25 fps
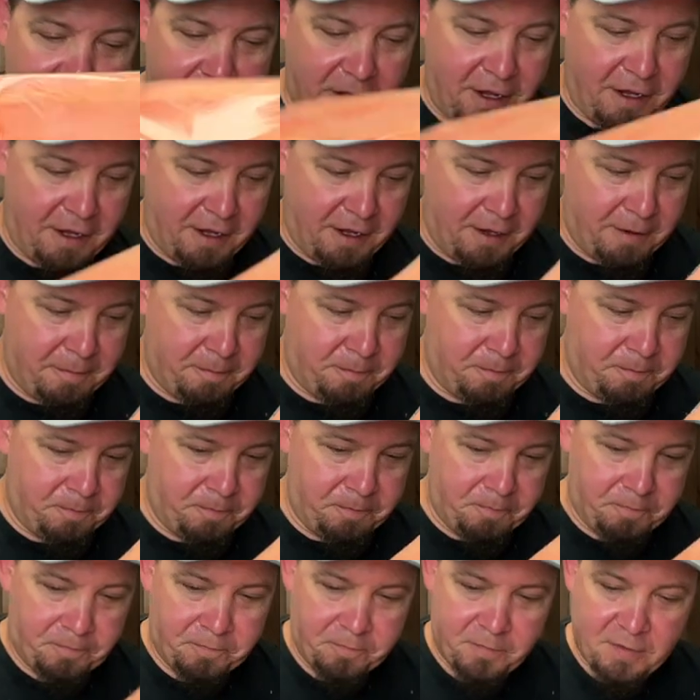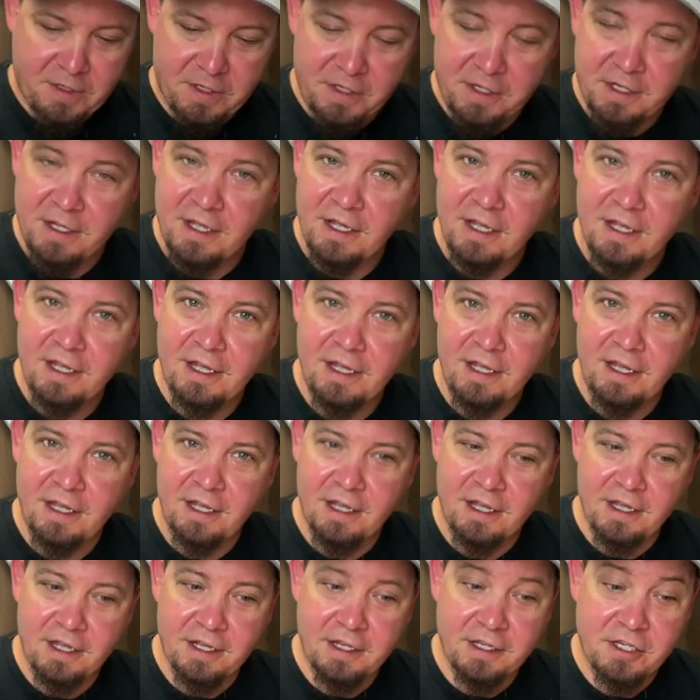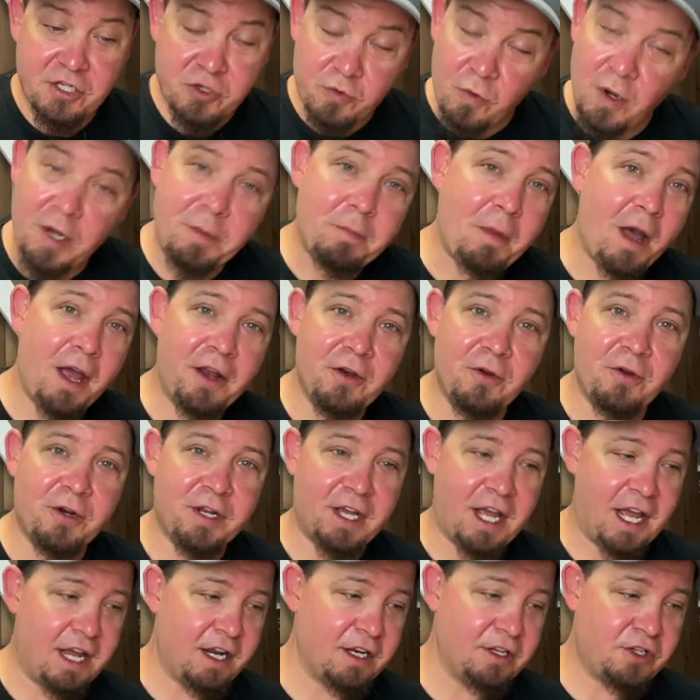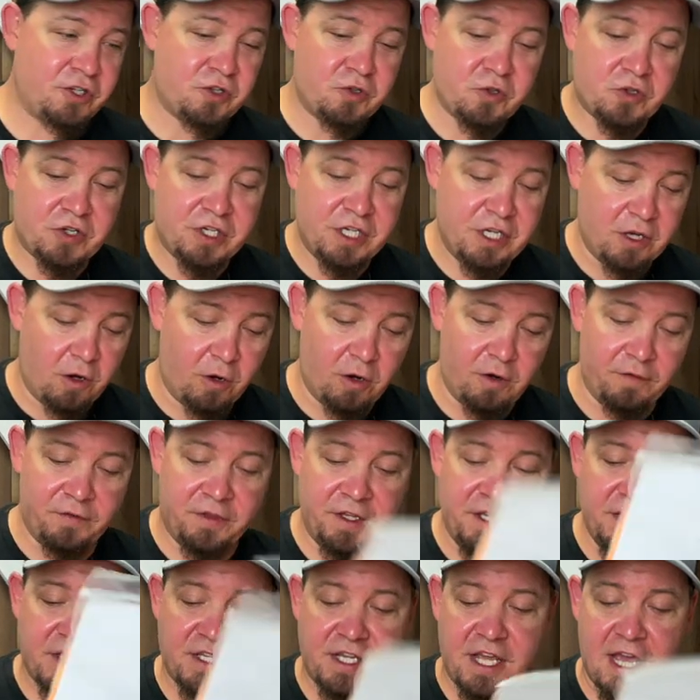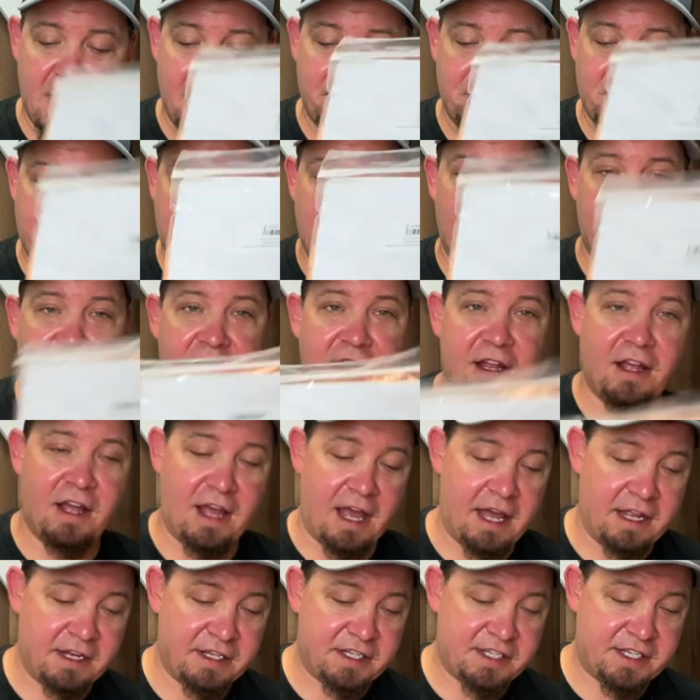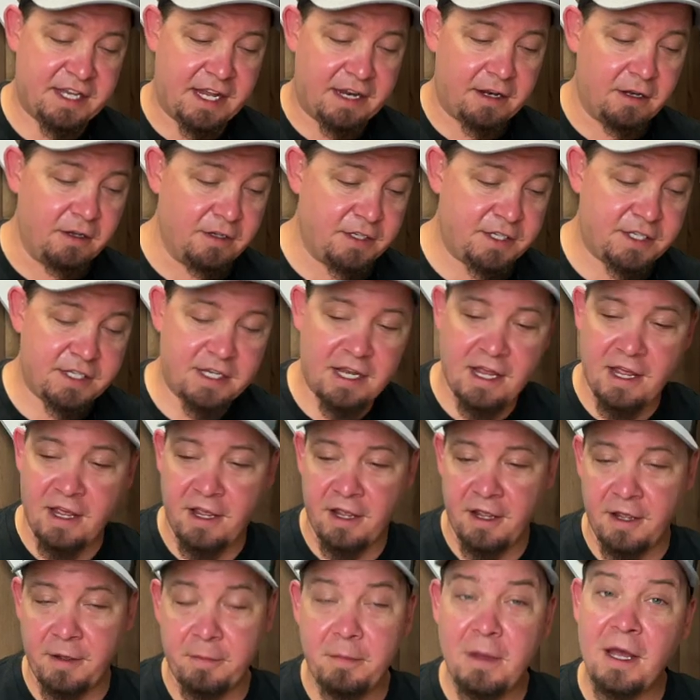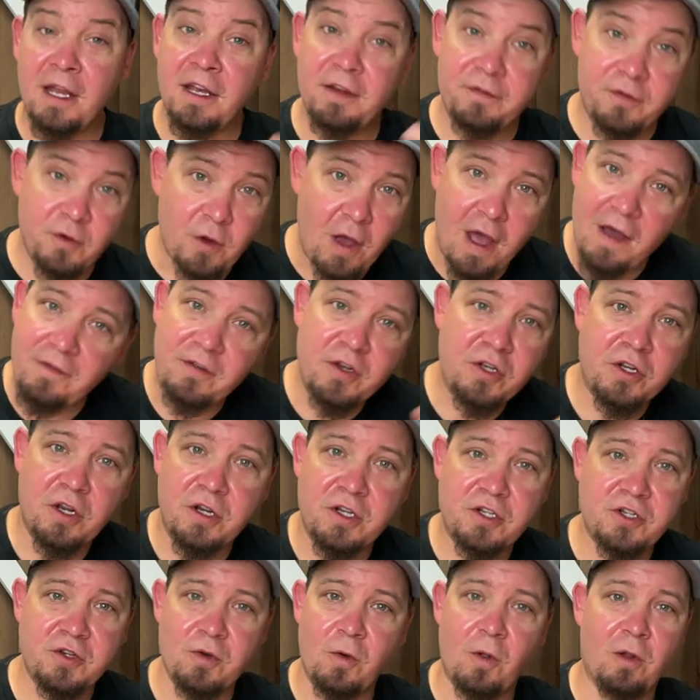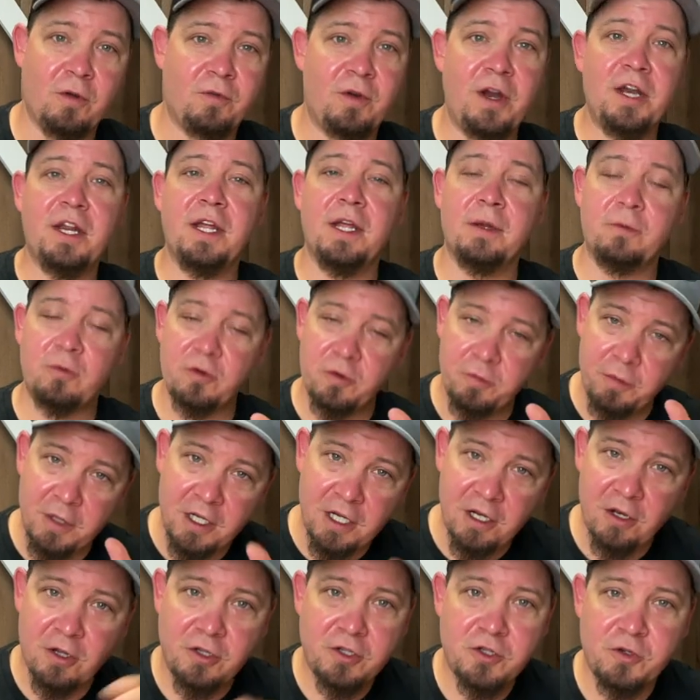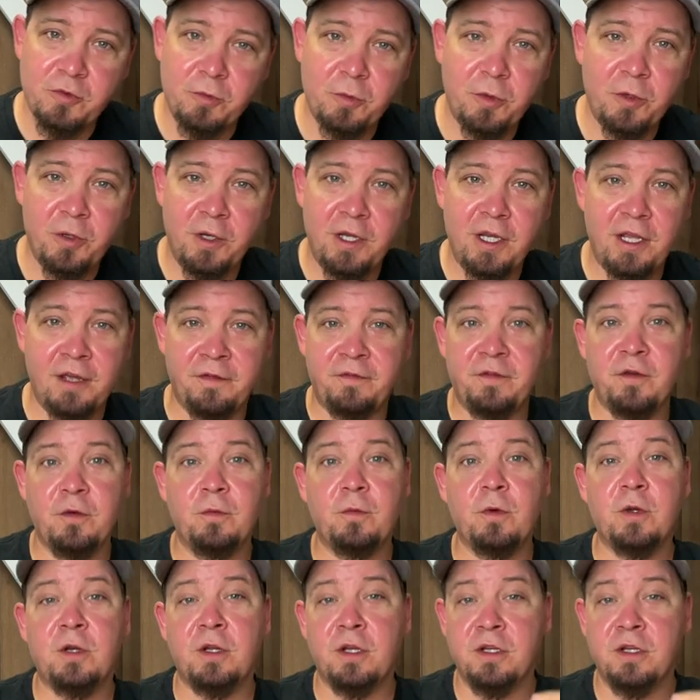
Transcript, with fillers: Um, uh, swing by Nordic Anglers to see all of these capes and uh, and saddles. Um, and if you haven't done so already, it would mean a lot to me if you would uh,